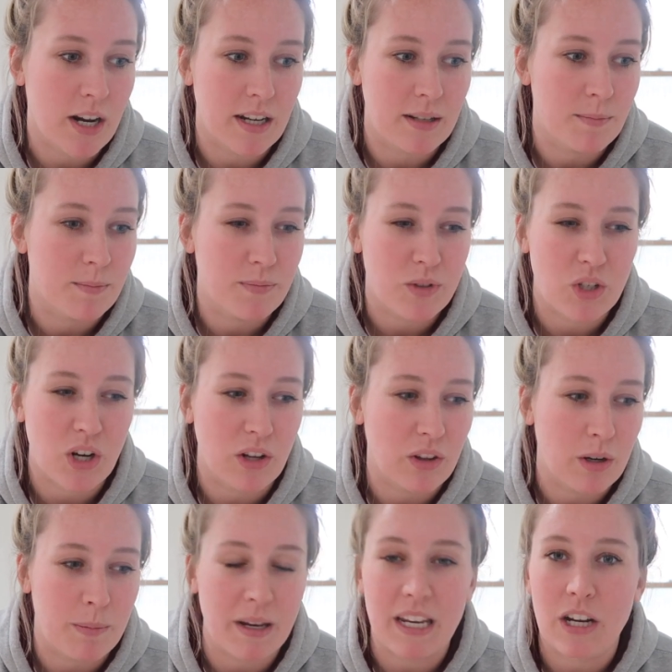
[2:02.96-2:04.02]
to share a
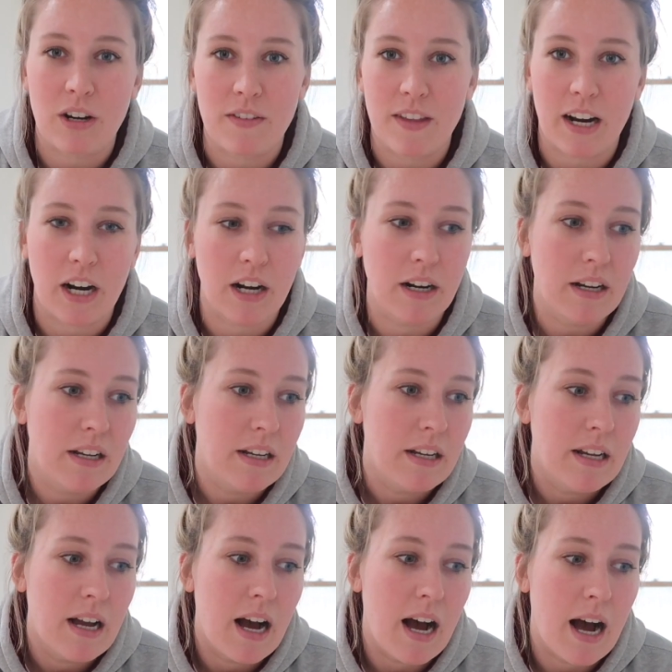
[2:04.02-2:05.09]
little bit here and there
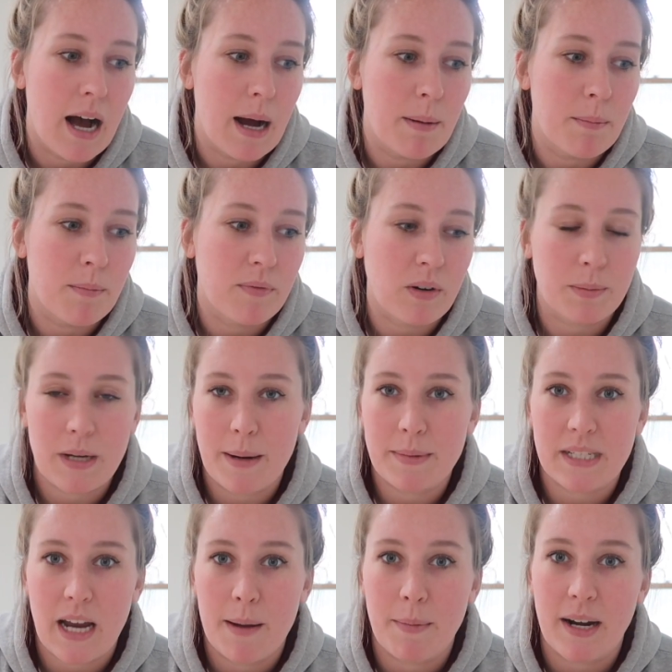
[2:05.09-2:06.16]
from time to
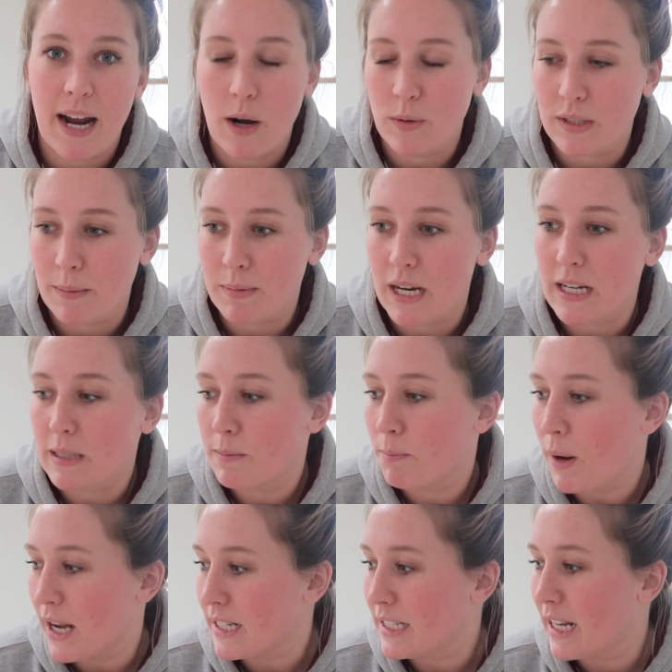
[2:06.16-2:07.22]
time on house updates.
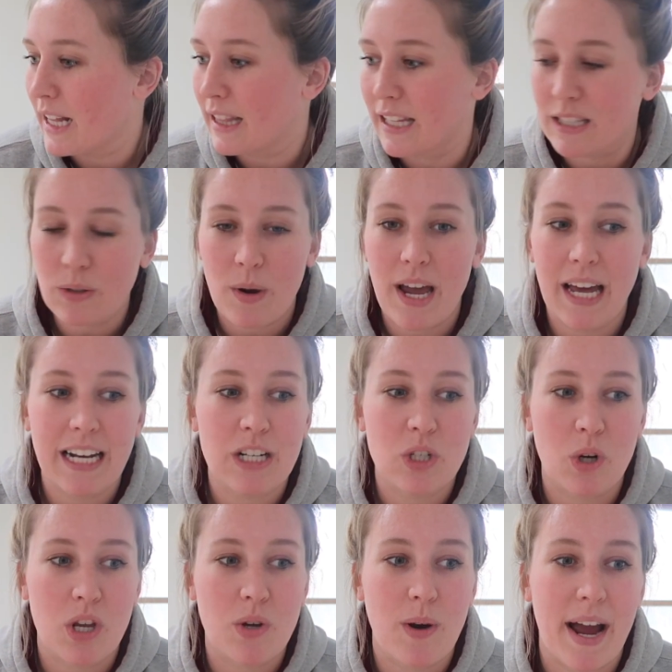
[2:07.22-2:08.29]
But let's go ahead and
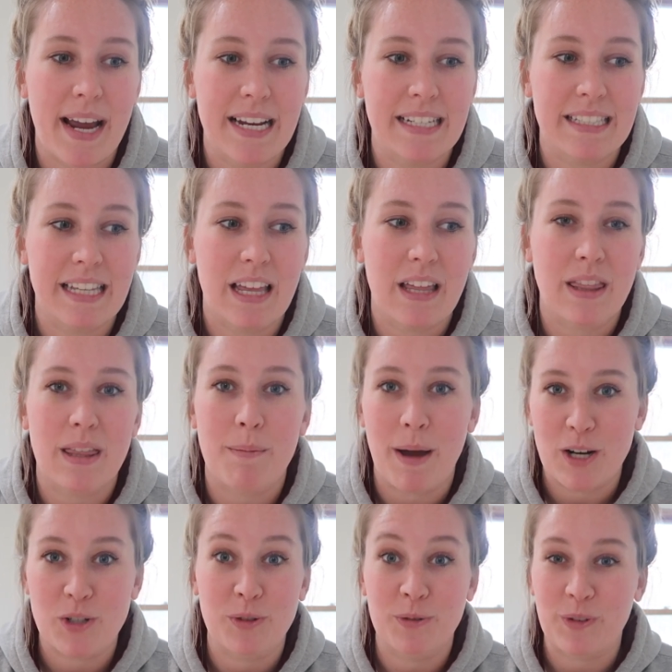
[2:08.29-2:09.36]
show you guys the
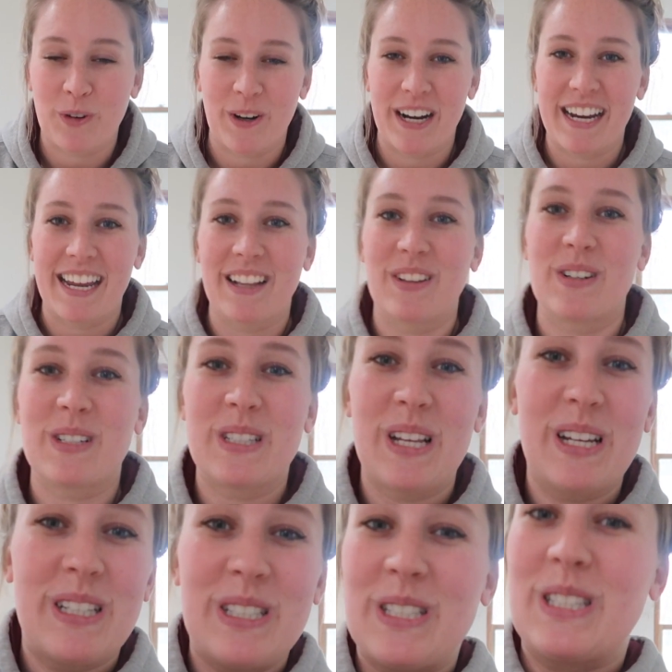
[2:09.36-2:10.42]
bedroom flooring. It looks
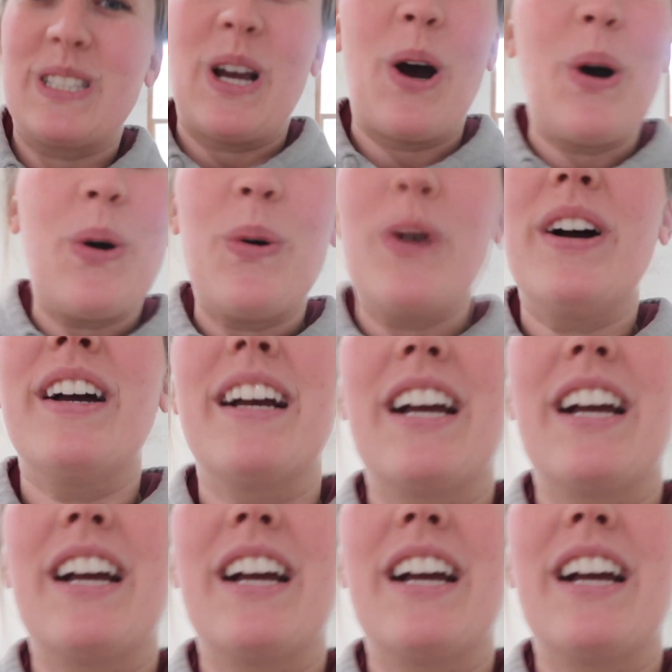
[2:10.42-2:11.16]
so